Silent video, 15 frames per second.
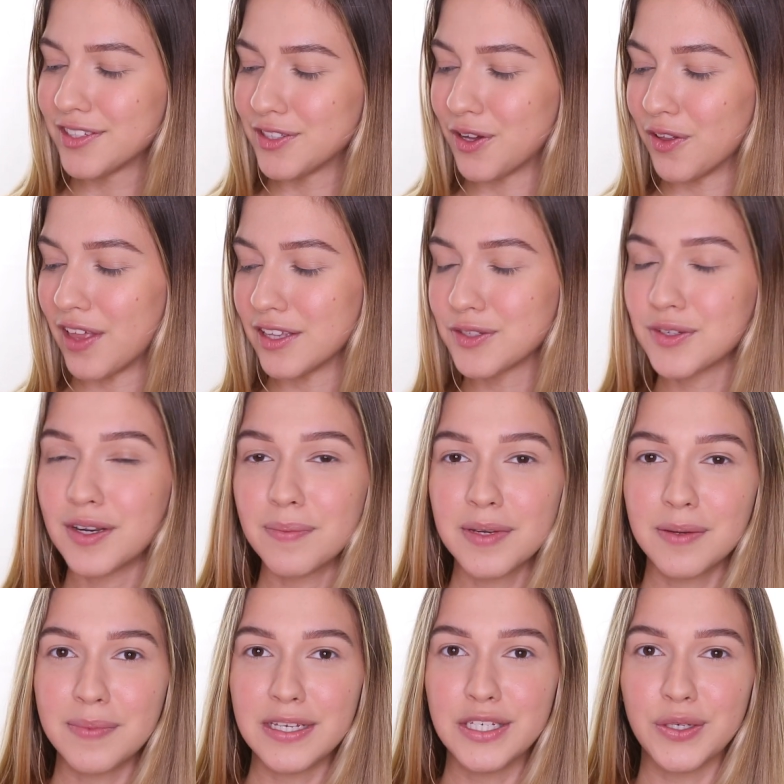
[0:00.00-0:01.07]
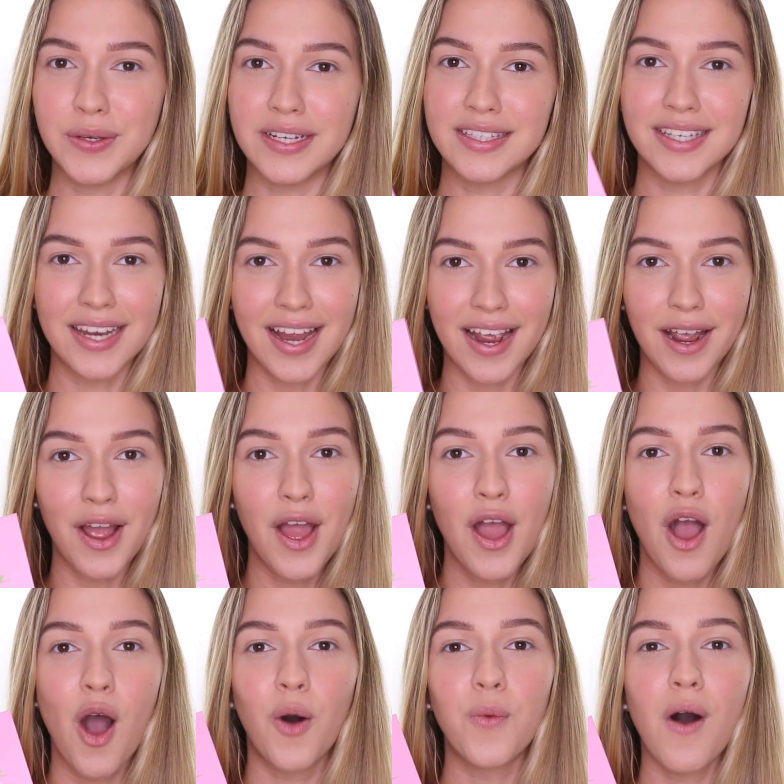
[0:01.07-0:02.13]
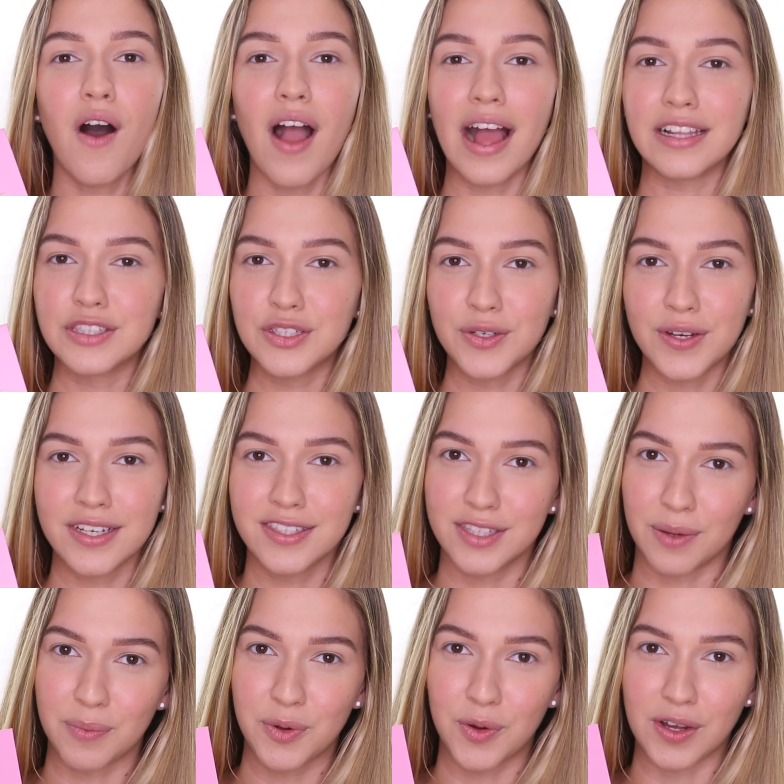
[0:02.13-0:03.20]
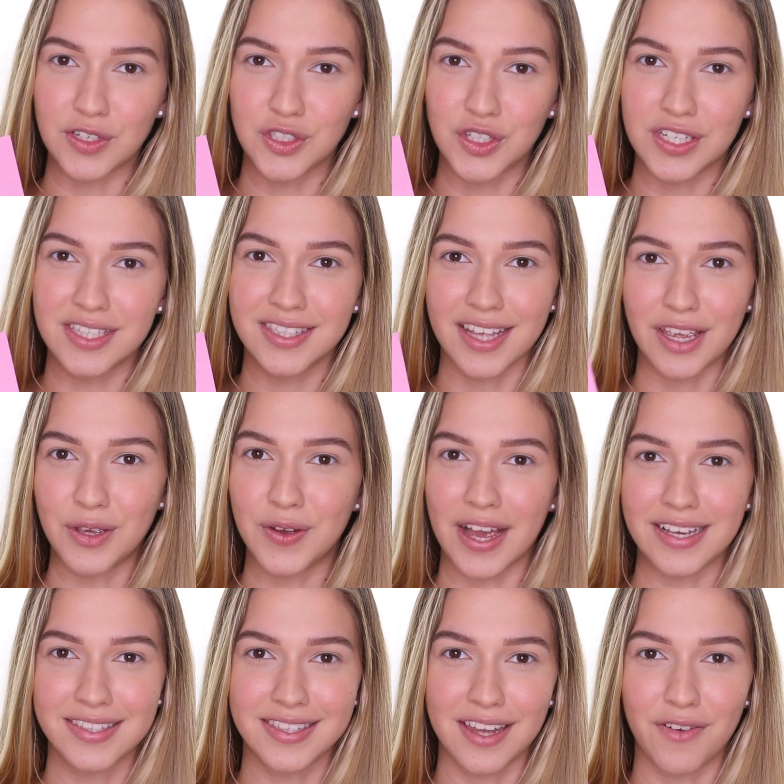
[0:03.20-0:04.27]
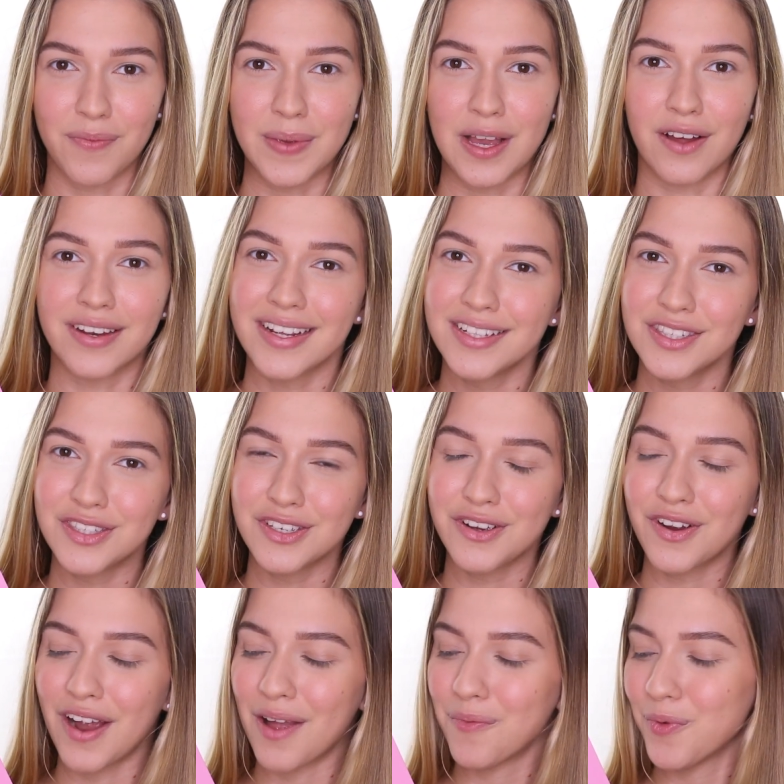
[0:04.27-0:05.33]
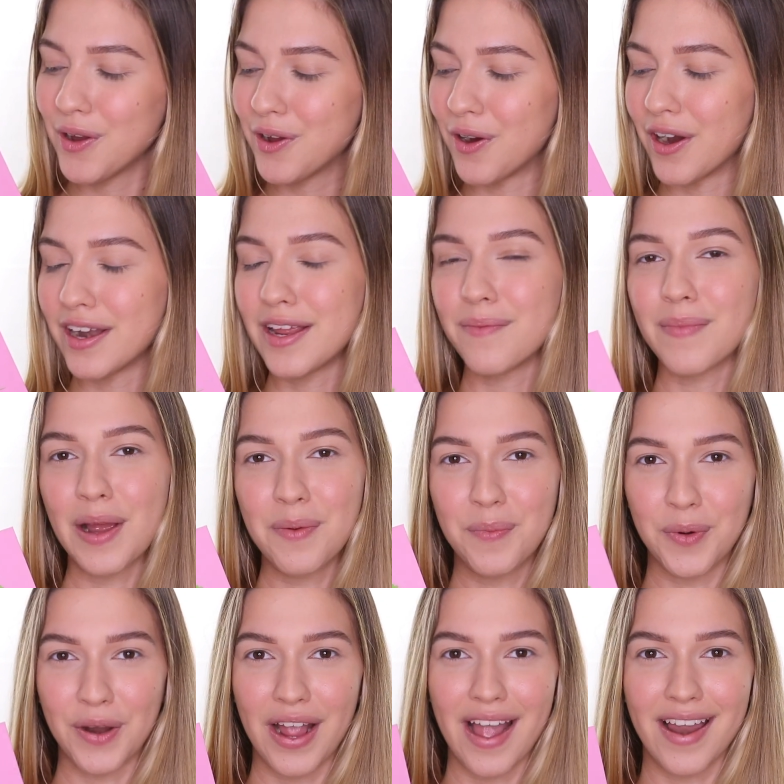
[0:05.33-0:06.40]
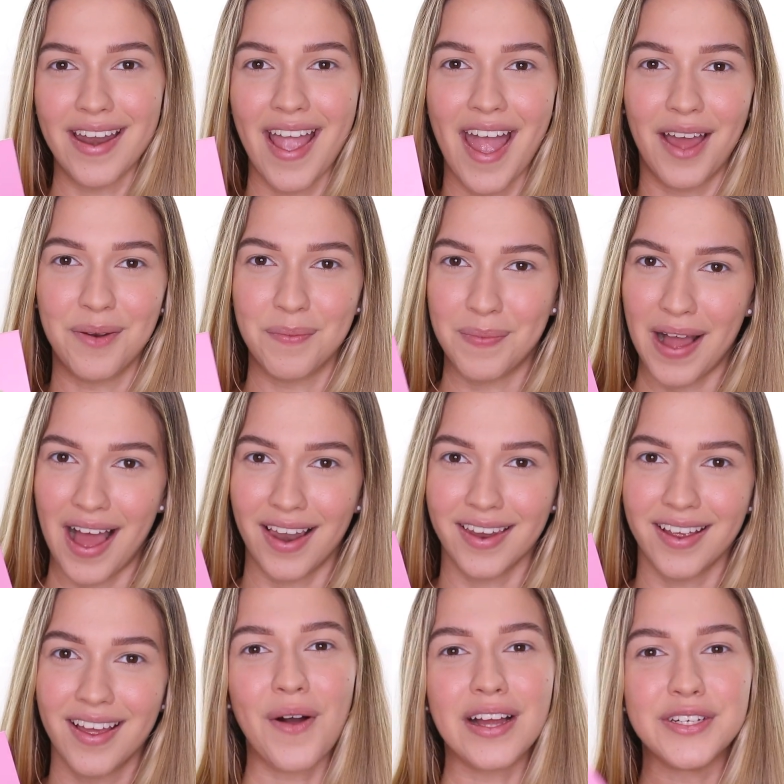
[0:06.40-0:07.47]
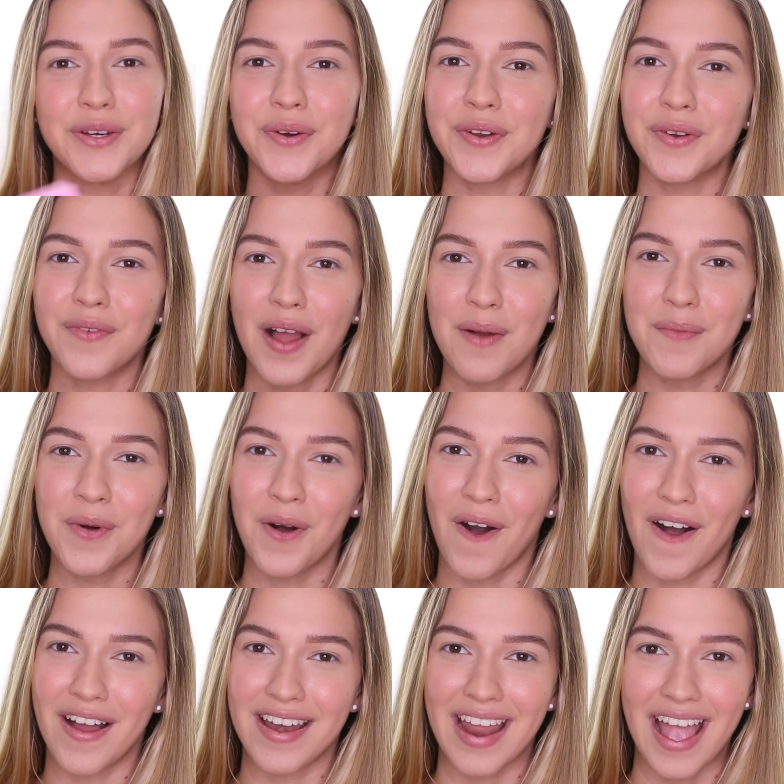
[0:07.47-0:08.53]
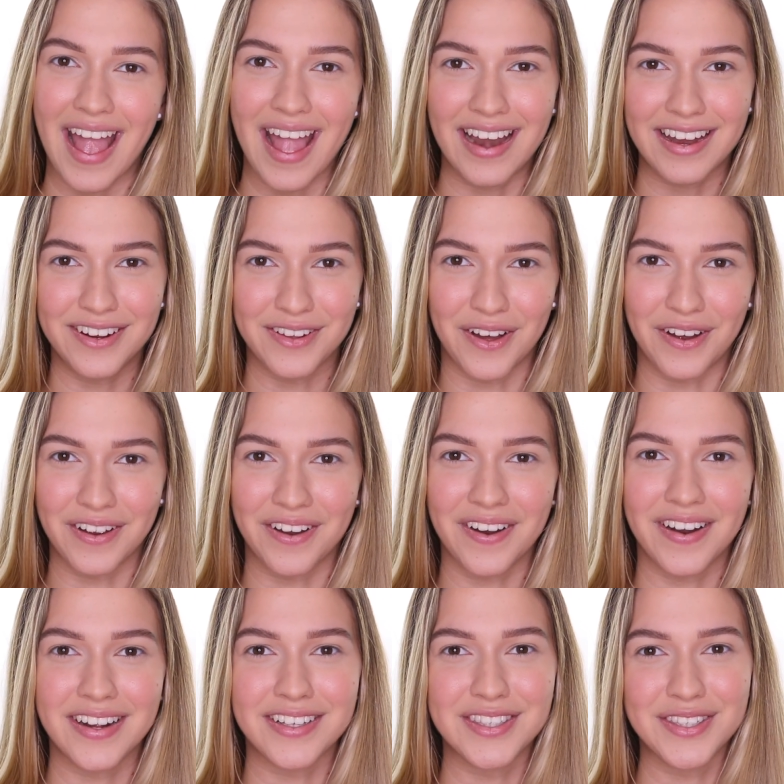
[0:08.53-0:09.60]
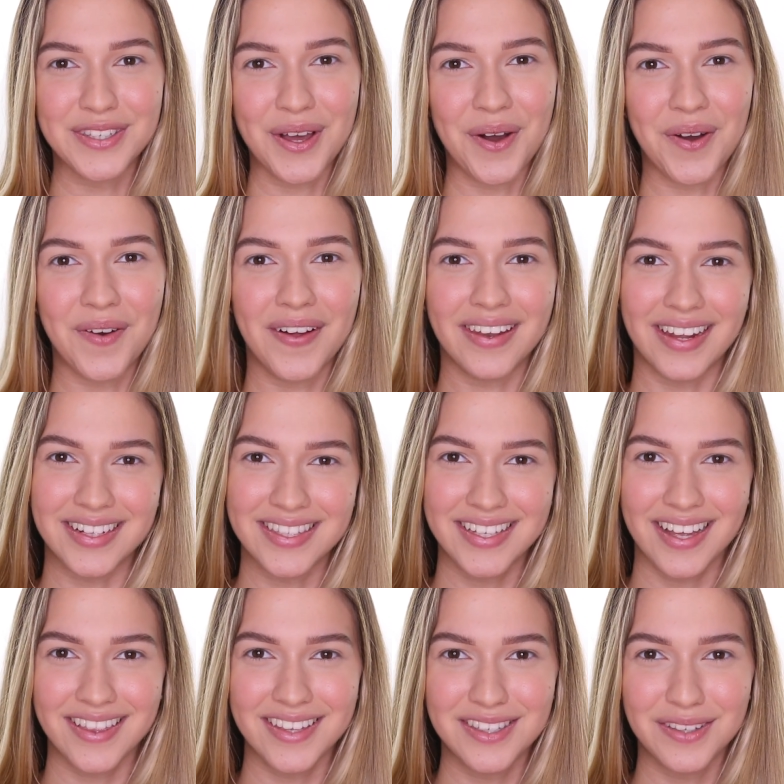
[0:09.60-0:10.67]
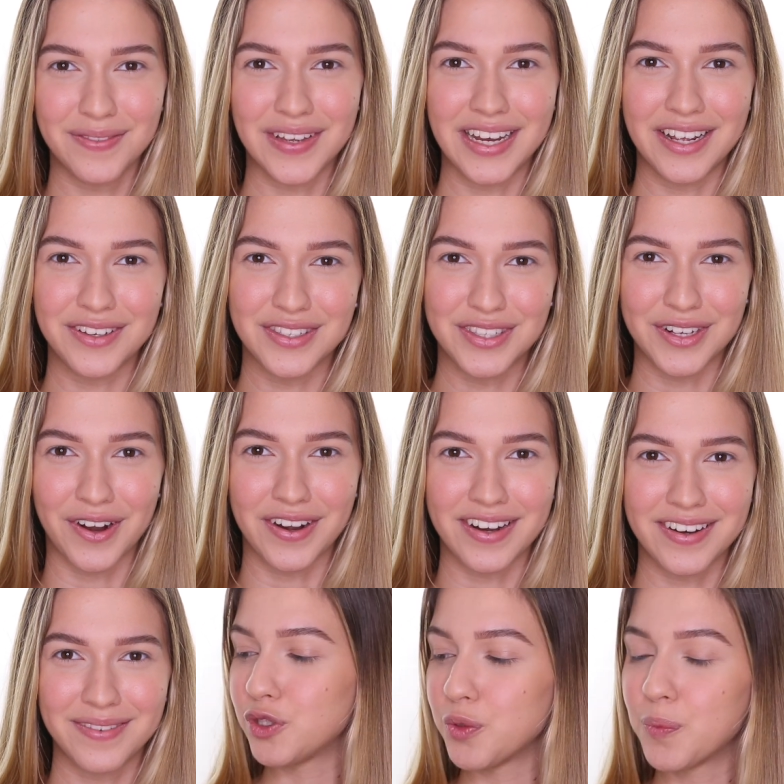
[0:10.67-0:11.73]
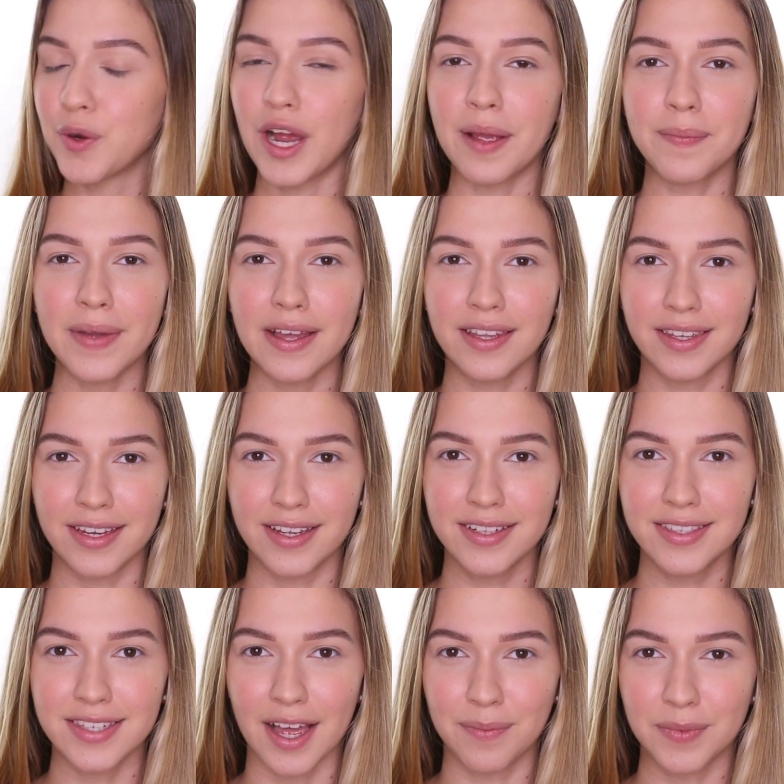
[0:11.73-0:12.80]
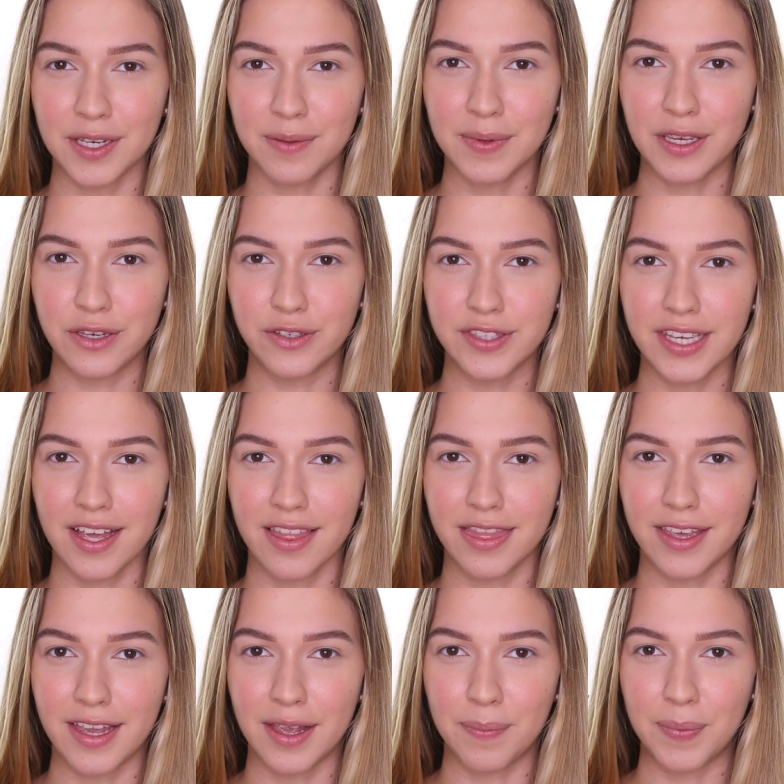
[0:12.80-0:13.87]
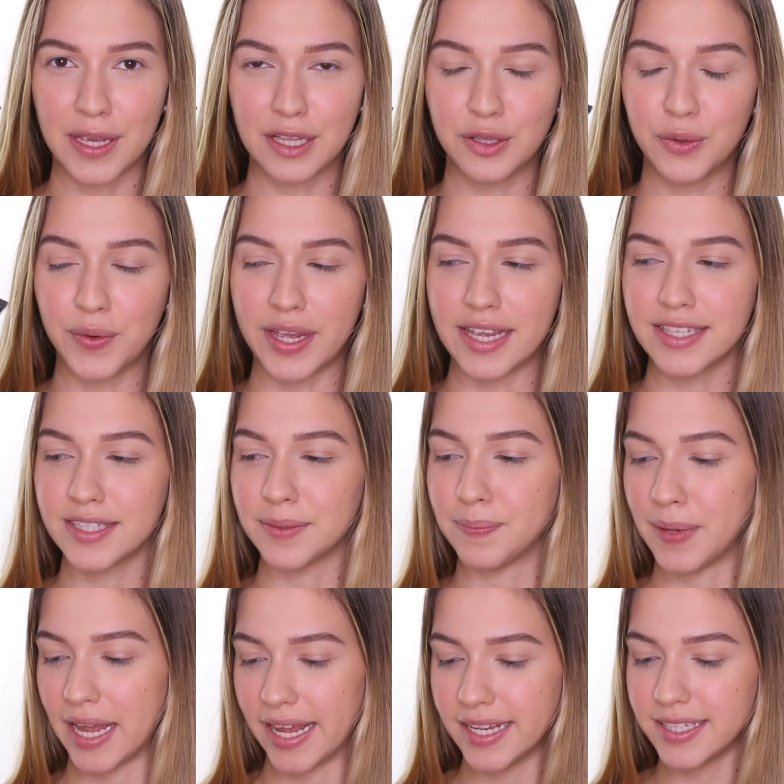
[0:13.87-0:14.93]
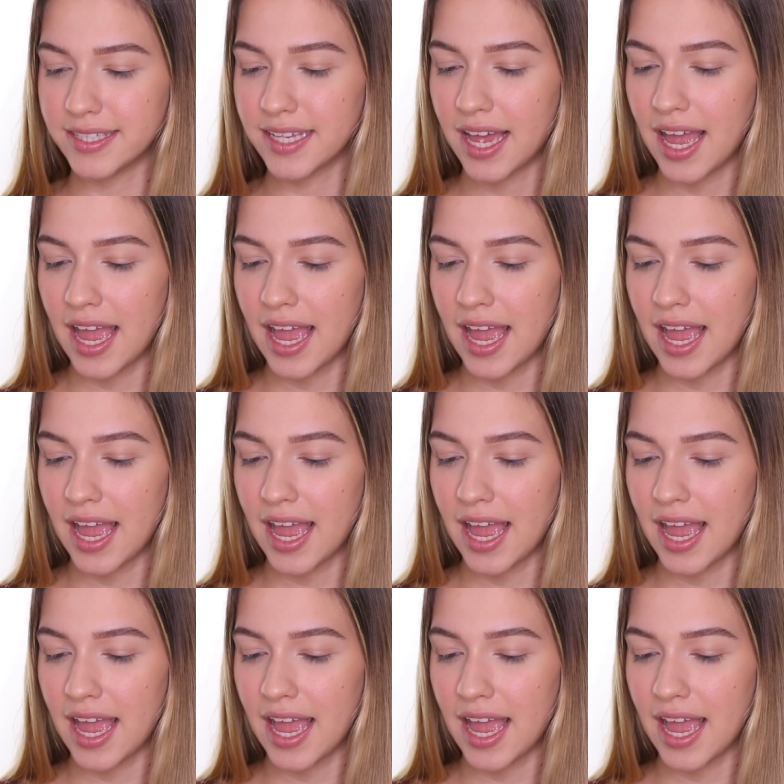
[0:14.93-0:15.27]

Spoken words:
So that's what I'm going to be doing today while answering some questions that you guys left me on Instagram regarding my brand and palette. I don't want to ramble on any longer, so let's get this video started. To prime my lids, I'm going to be using the P. Louise base.